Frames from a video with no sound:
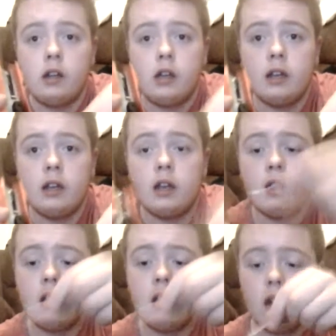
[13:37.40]
in here,
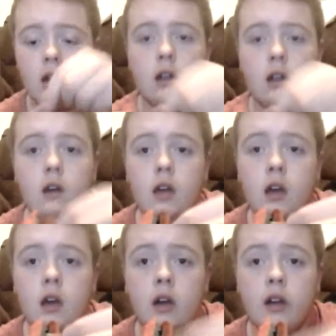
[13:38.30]

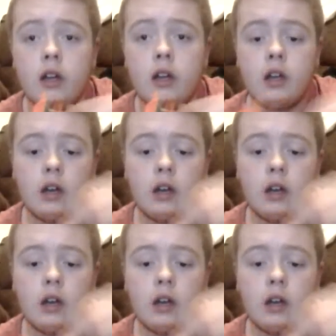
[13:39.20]
in here,